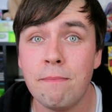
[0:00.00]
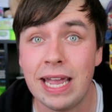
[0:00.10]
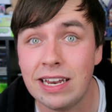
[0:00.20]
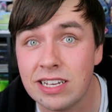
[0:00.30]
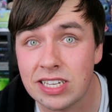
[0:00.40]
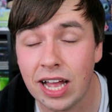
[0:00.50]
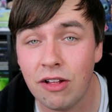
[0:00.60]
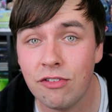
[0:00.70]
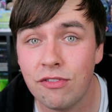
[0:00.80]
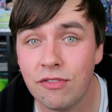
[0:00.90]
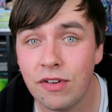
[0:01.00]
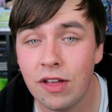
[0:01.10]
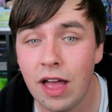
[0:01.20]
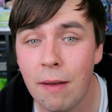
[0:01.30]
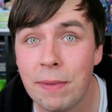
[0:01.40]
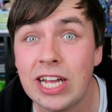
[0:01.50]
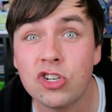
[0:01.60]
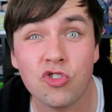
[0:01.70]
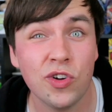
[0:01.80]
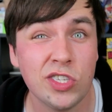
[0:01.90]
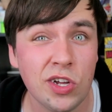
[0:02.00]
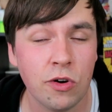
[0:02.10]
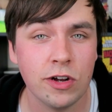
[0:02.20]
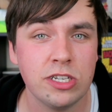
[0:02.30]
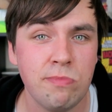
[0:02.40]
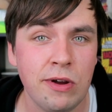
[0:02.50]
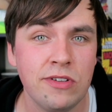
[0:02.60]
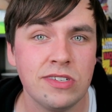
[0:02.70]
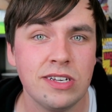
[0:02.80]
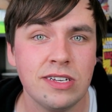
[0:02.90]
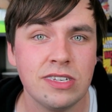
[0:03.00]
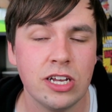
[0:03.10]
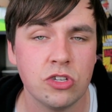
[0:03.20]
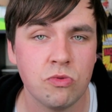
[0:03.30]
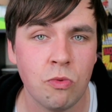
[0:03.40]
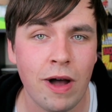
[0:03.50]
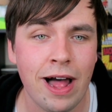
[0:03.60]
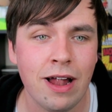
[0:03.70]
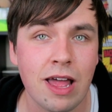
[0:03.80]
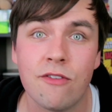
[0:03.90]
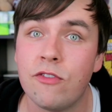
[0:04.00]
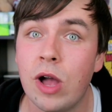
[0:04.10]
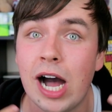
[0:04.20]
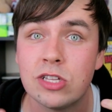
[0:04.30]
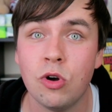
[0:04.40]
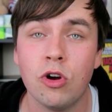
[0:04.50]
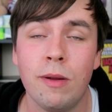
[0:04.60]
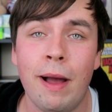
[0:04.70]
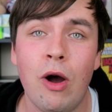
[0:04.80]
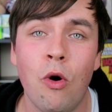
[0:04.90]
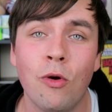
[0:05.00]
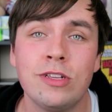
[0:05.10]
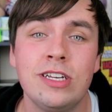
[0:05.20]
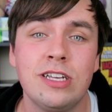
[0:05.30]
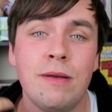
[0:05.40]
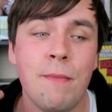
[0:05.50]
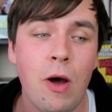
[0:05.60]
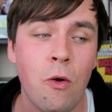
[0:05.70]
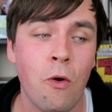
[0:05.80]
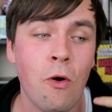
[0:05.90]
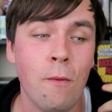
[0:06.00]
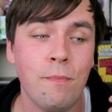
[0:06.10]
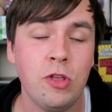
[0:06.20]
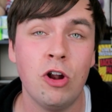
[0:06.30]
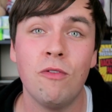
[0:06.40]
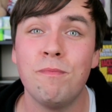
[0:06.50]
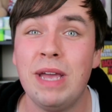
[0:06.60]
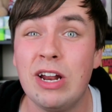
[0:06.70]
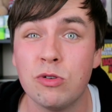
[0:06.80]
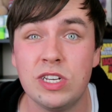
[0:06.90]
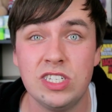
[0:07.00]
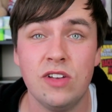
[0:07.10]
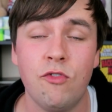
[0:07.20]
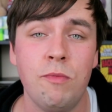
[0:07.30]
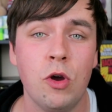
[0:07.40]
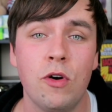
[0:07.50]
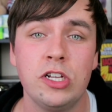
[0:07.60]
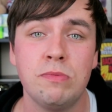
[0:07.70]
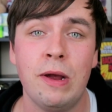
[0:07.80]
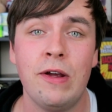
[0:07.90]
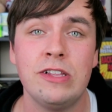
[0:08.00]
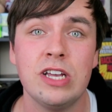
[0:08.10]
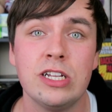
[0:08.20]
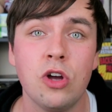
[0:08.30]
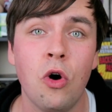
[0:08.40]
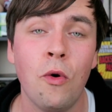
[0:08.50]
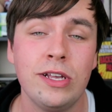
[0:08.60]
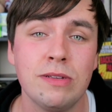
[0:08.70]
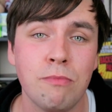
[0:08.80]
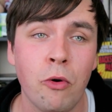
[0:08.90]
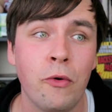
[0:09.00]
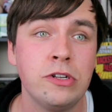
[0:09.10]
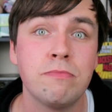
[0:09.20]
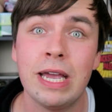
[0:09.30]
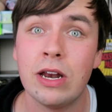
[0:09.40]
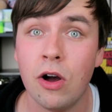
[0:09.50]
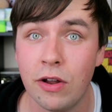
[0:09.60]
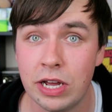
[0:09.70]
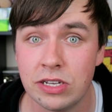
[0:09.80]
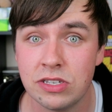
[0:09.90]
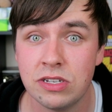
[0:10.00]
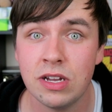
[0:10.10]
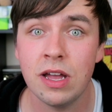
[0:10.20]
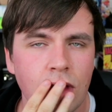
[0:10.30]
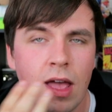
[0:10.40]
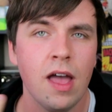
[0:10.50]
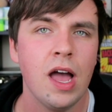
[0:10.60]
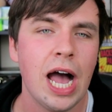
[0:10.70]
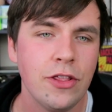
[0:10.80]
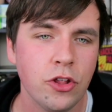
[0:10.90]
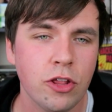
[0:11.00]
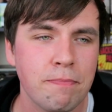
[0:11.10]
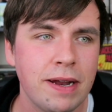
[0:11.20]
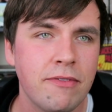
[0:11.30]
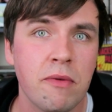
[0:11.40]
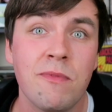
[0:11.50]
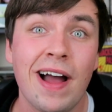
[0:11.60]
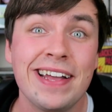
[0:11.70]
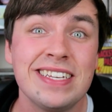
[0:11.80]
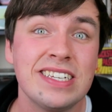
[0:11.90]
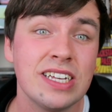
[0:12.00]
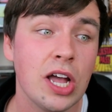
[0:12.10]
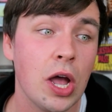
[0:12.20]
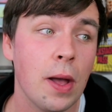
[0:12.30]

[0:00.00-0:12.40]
being yourself, being true to your experiences as well. If you are talking about autism or, you know, being autistic from your experience, it's always important being honest. Another bit of advice,